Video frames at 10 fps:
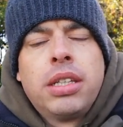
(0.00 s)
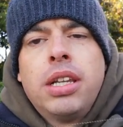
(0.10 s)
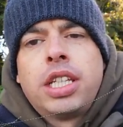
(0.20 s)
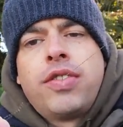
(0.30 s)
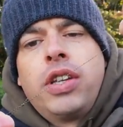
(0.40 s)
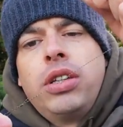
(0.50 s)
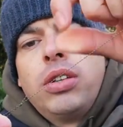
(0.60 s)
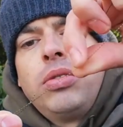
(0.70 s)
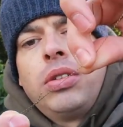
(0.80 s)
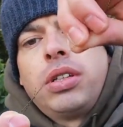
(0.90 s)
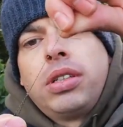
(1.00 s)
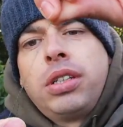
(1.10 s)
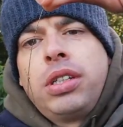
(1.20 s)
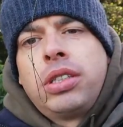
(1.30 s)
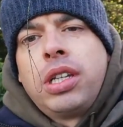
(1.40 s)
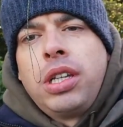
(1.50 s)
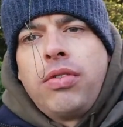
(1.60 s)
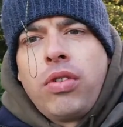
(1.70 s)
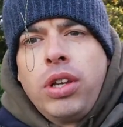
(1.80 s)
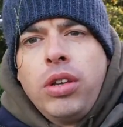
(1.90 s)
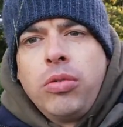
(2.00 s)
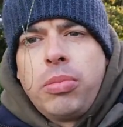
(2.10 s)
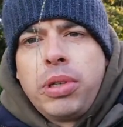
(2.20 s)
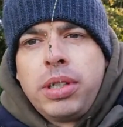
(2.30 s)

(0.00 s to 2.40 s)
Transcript: So the next thing you do, as you can see, you've got your loop.